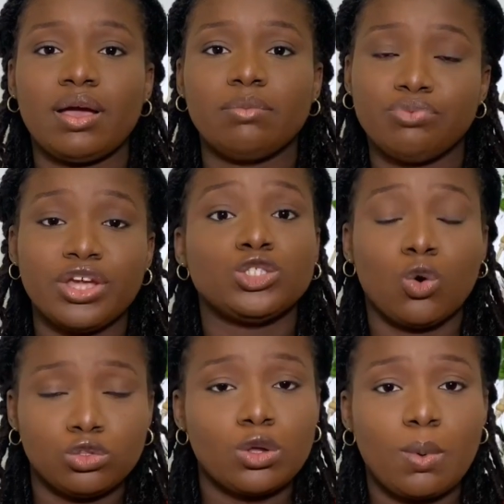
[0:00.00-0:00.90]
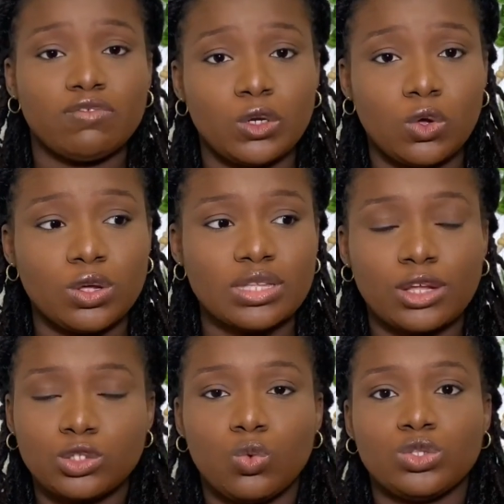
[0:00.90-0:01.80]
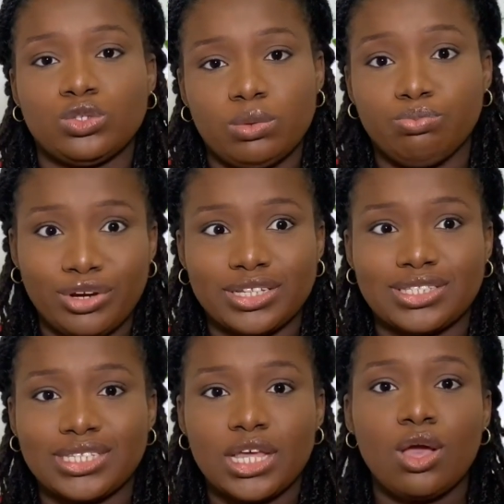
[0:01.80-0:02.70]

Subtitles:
braids on top of the locks. I just want braids.